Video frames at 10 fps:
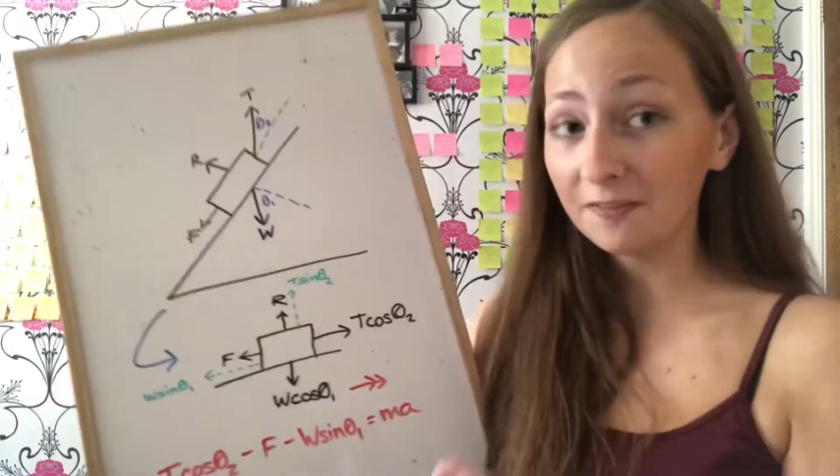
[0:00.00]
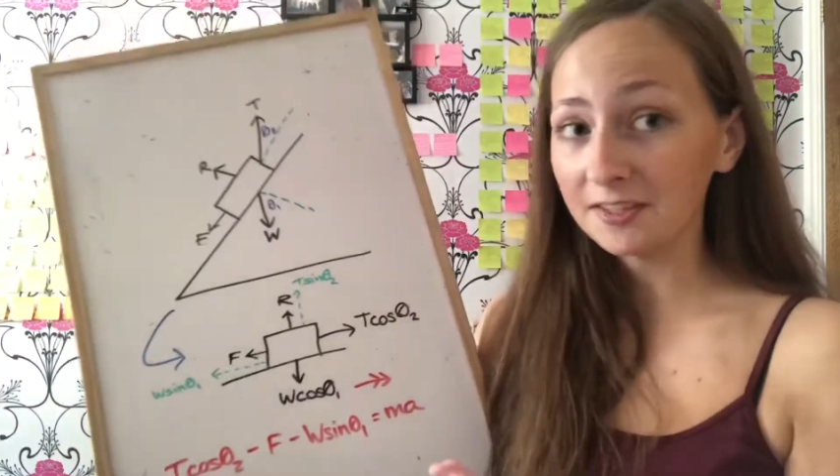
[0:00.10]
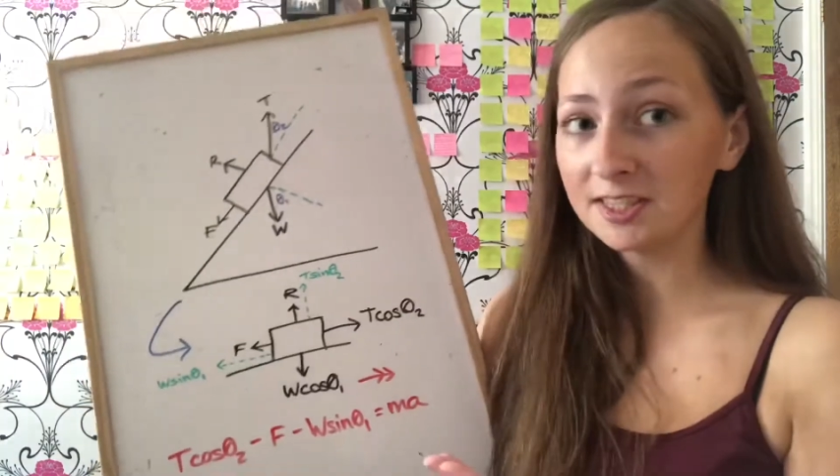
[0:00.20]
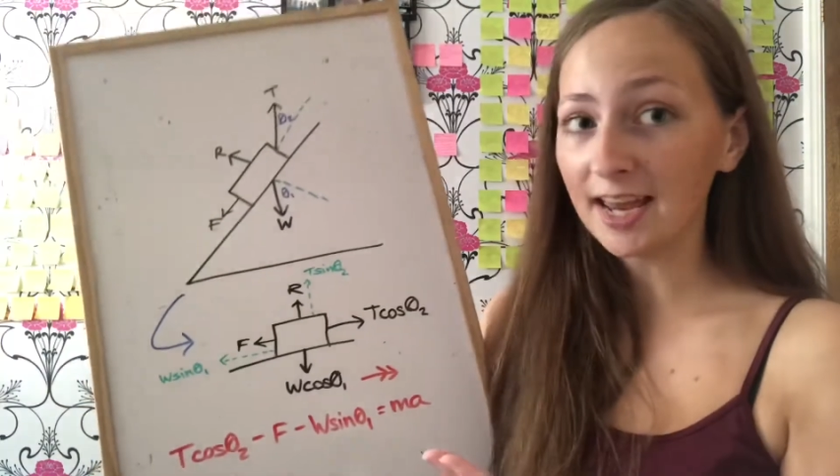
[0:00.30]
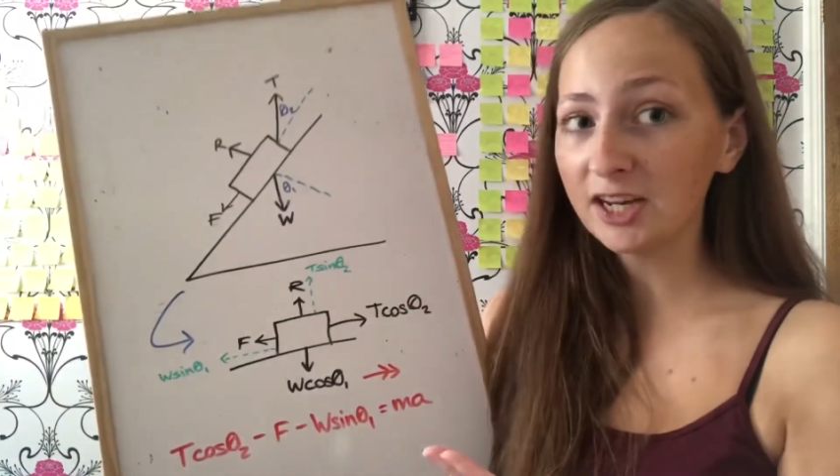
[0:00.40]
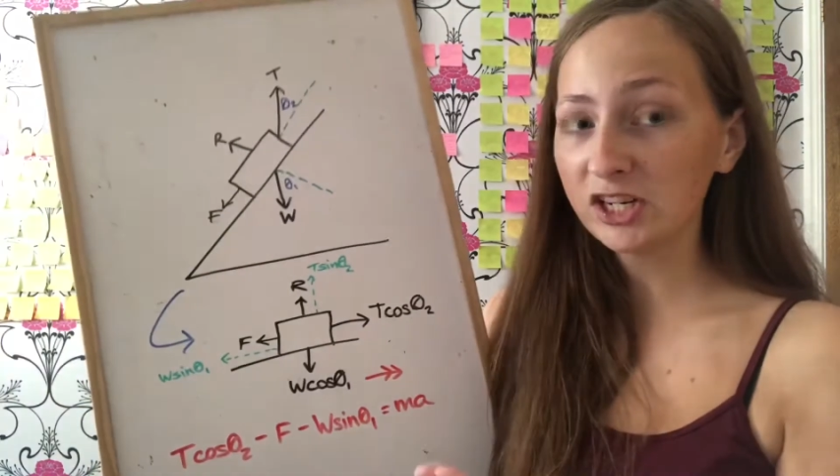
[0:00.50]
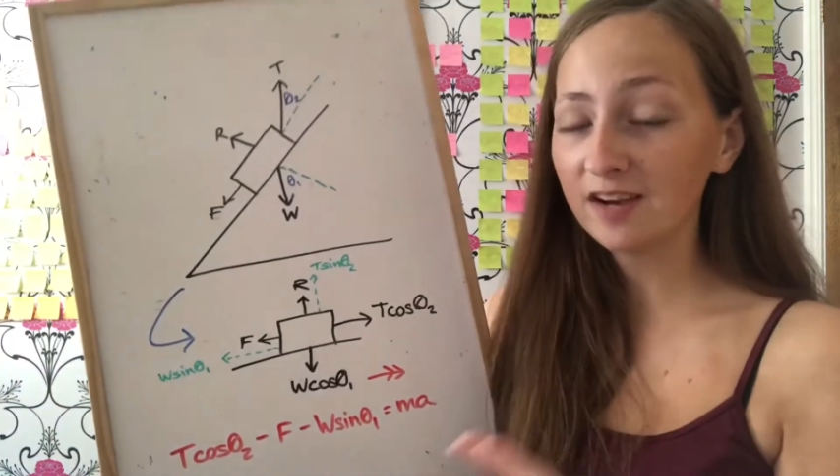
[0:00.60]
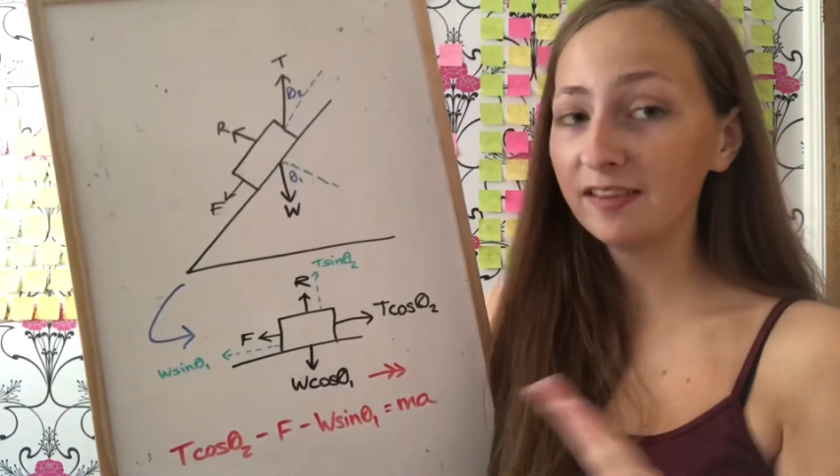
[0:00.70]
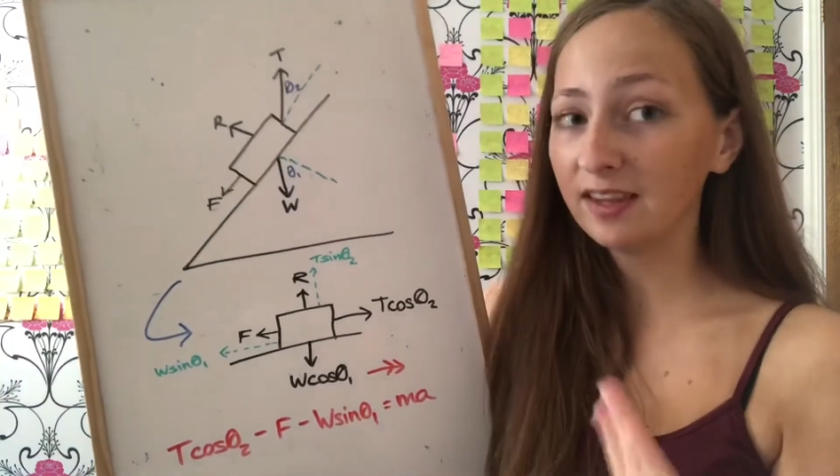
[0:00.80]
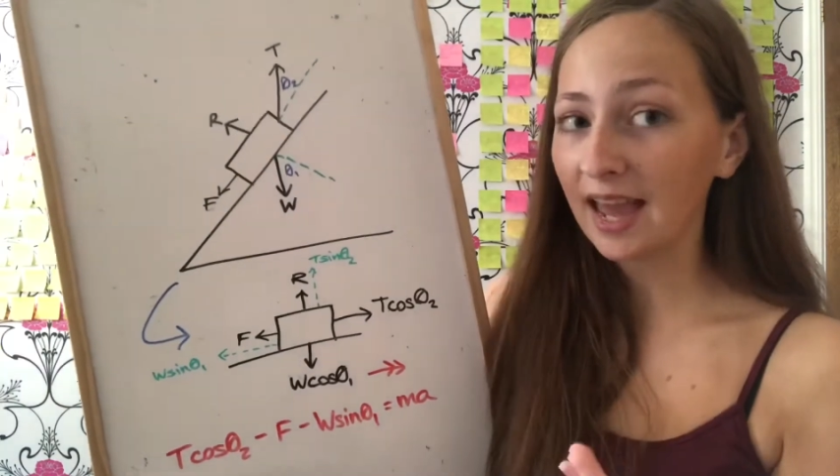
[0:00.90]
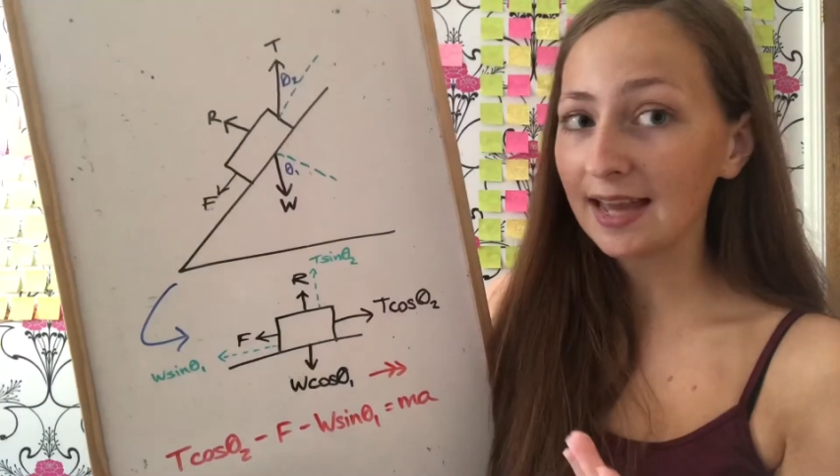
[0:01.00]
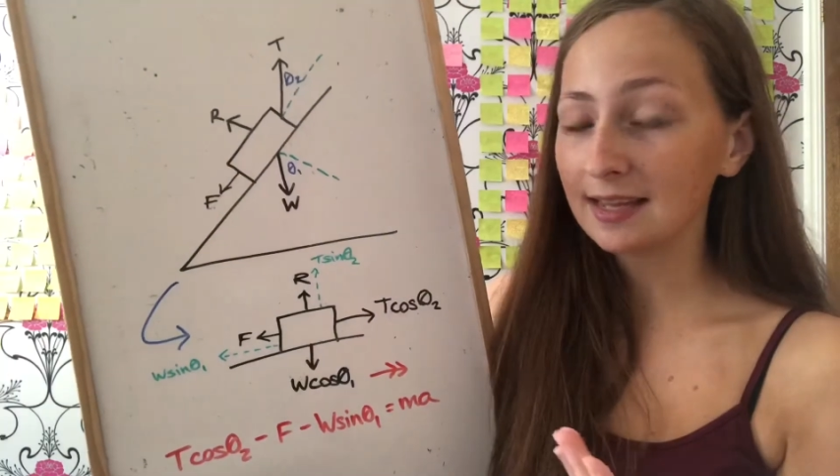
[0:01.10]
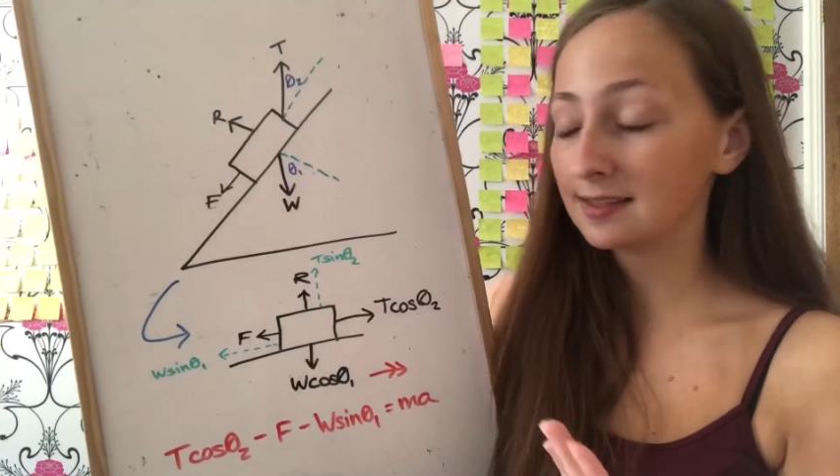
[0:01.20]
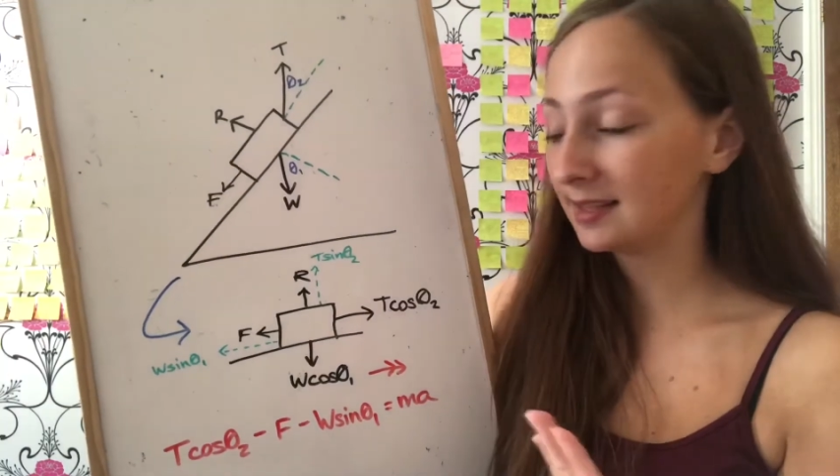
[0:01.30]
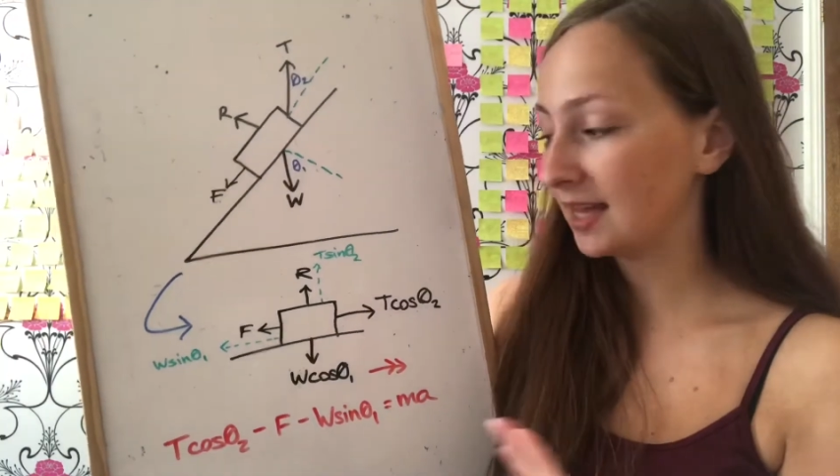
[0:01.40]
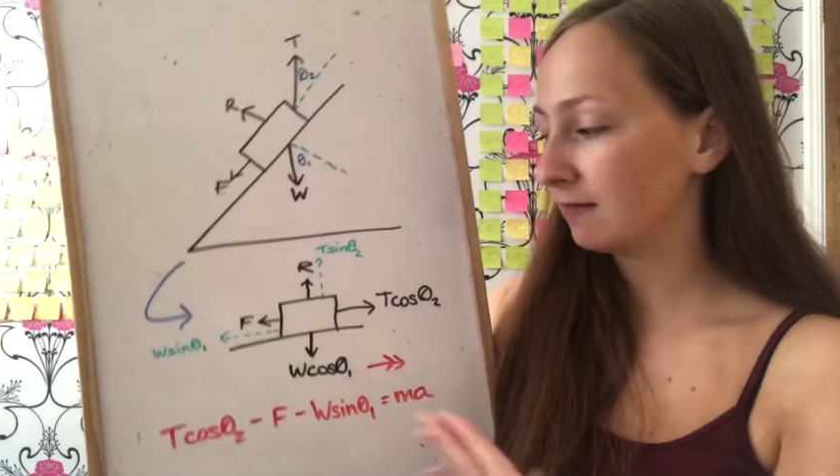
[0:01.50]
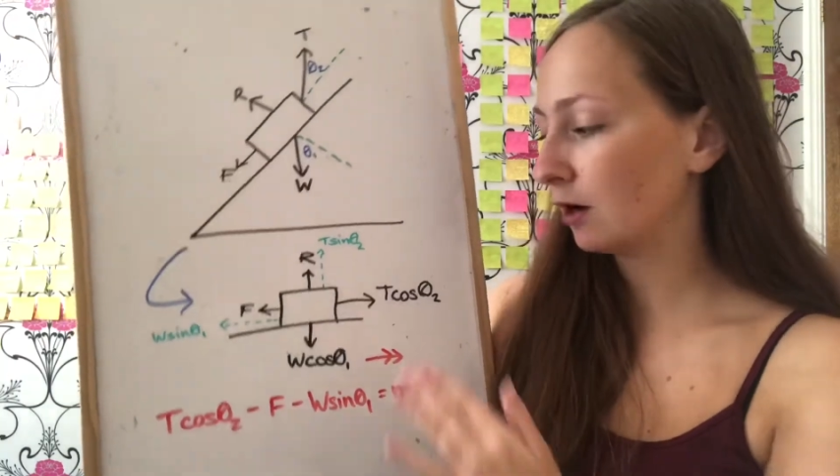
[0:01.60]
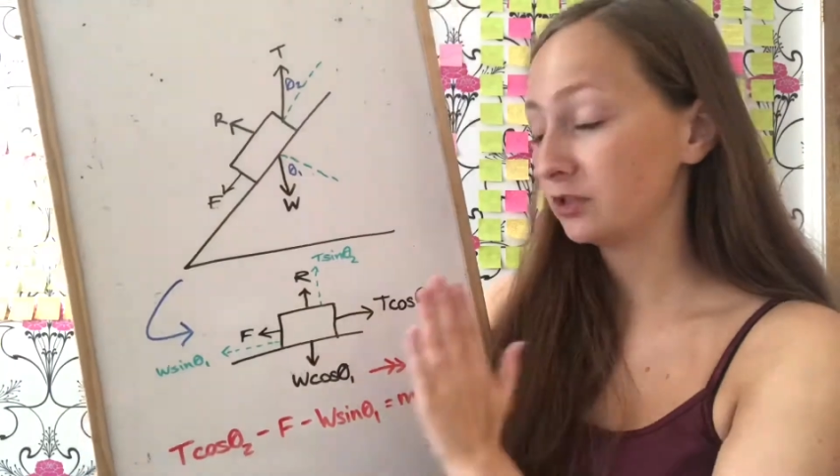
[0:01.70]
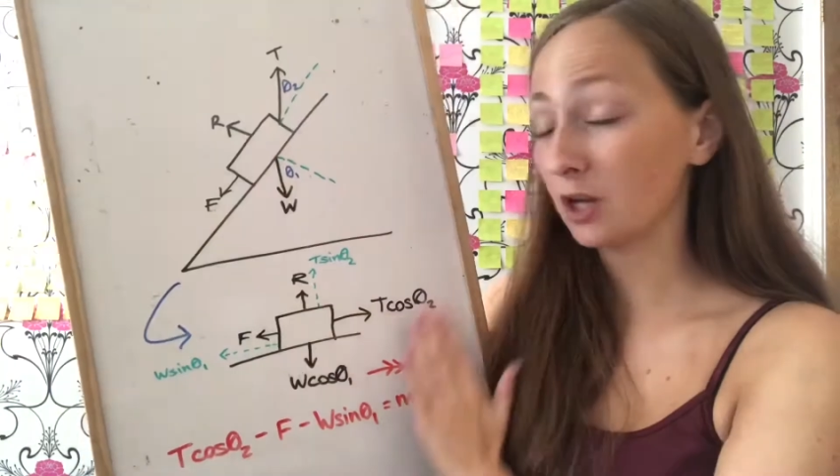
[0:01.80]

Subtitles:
If it's stationary, then A is zero,